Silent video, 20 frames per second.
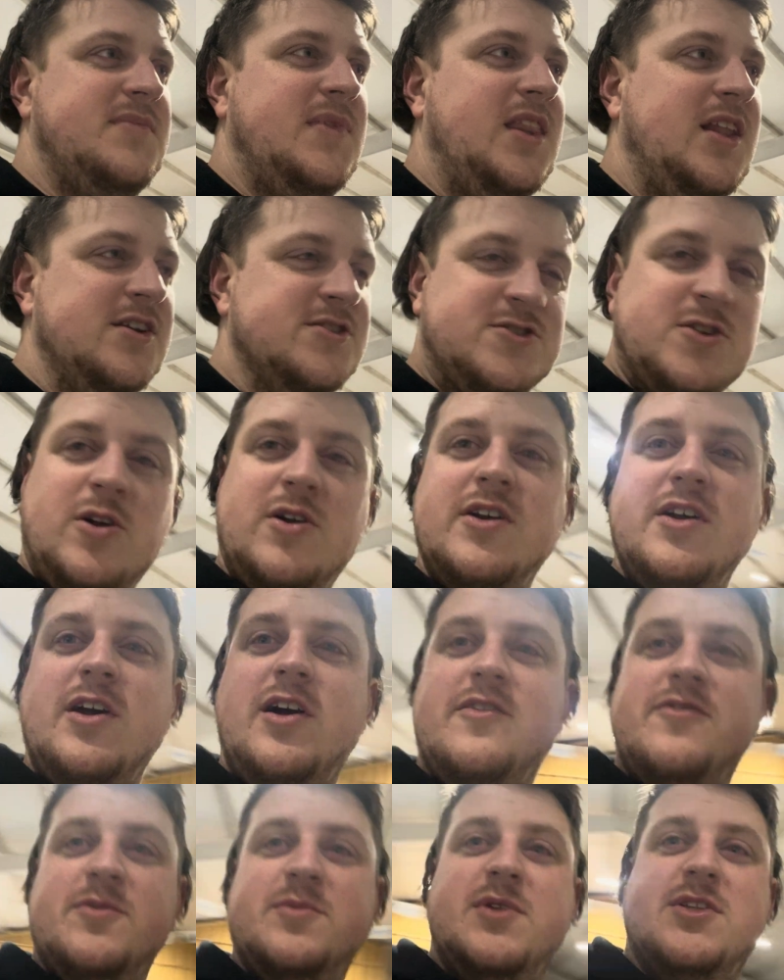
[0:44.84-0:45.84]
starting off
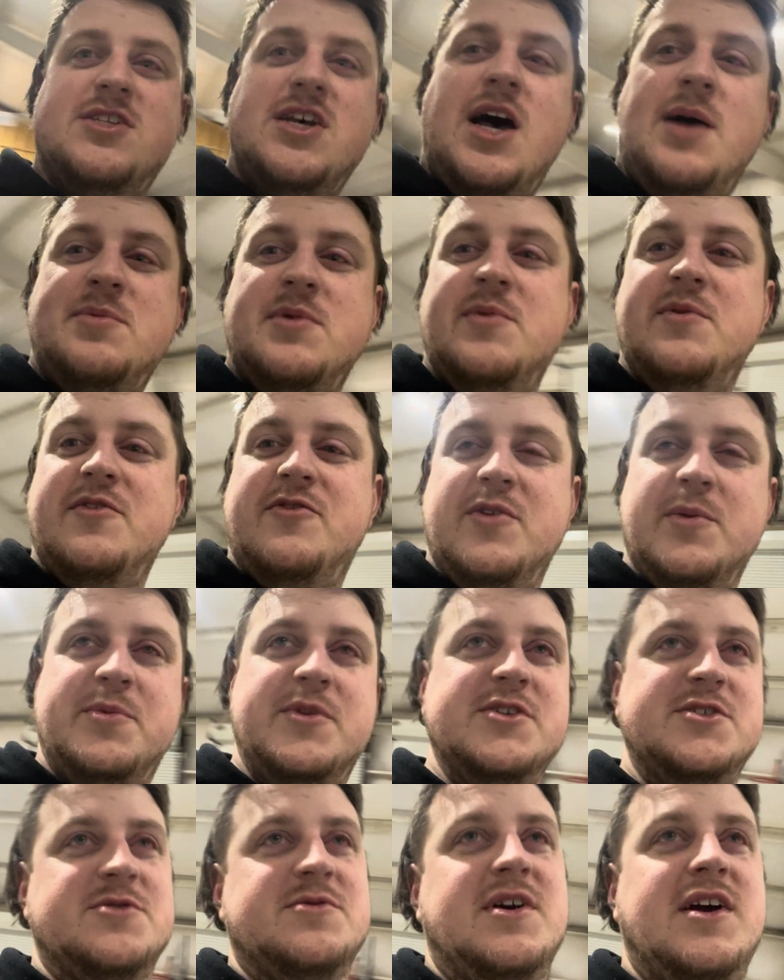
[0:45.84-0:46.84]
from the top, let me flip
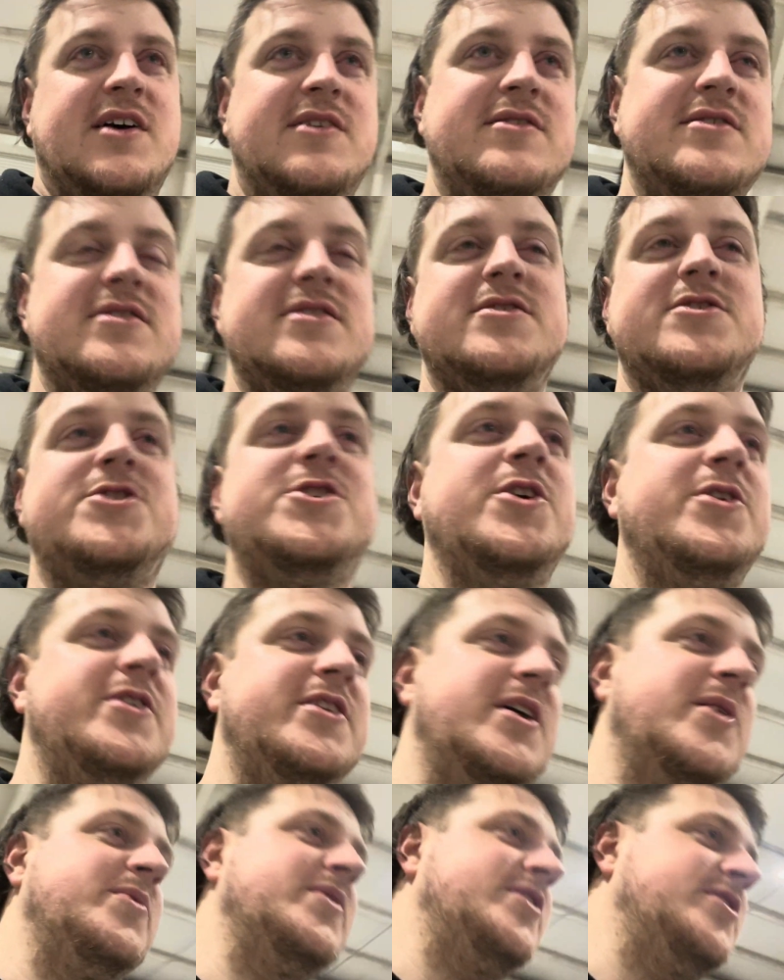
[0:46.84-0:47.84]
this around and show you
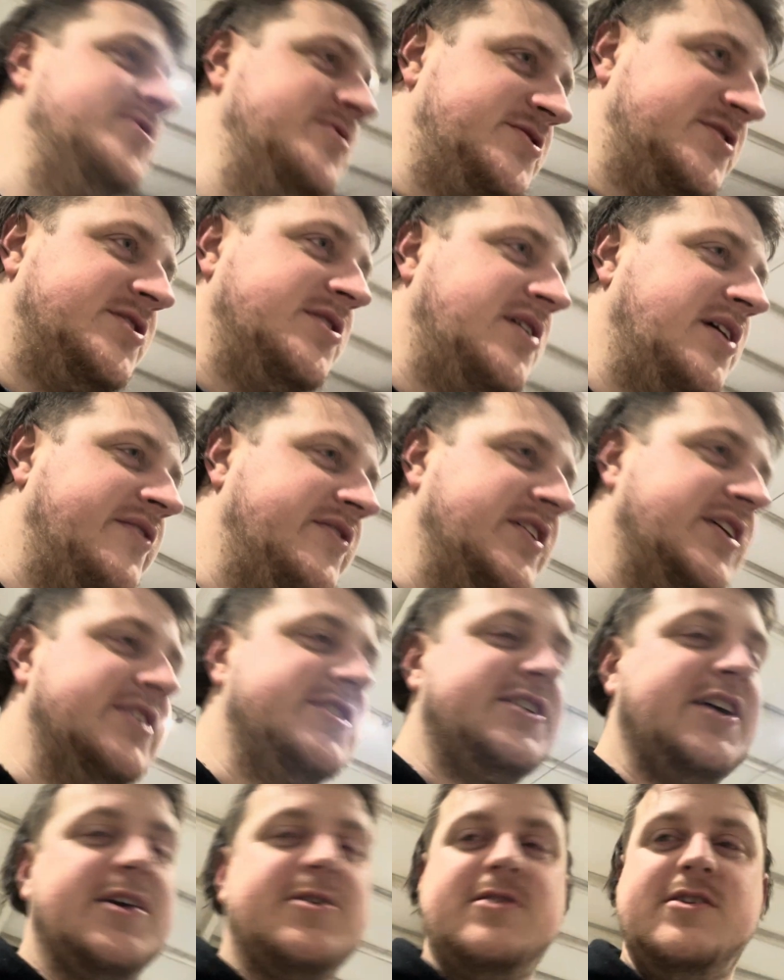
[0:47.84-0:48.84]
that we do still have the
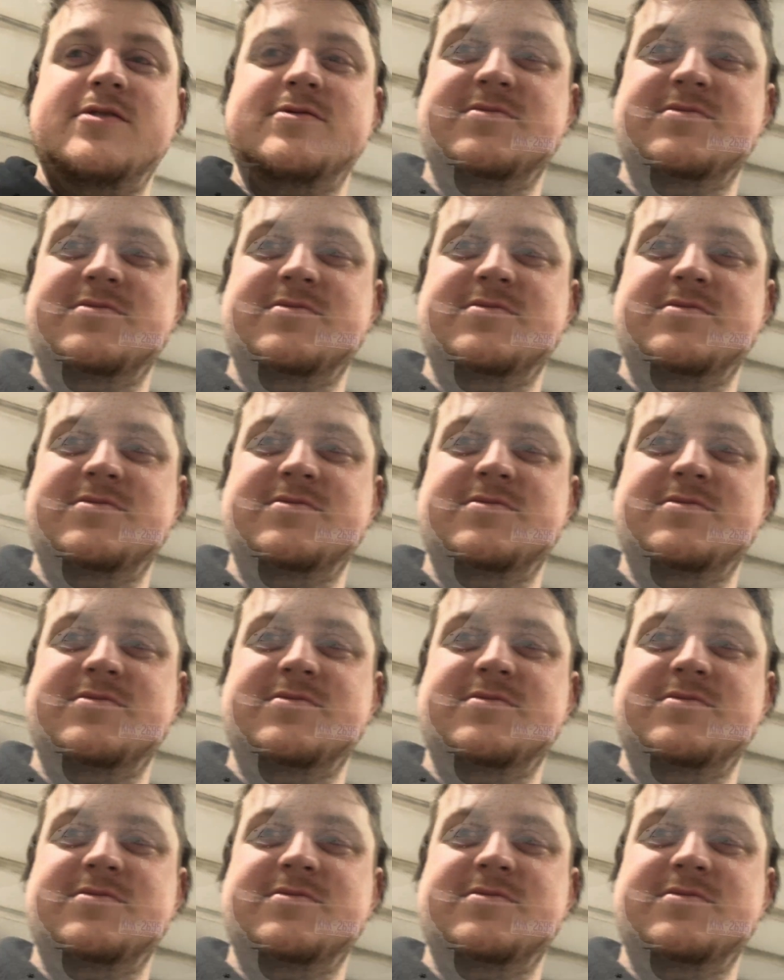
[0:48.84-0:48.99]
Integra.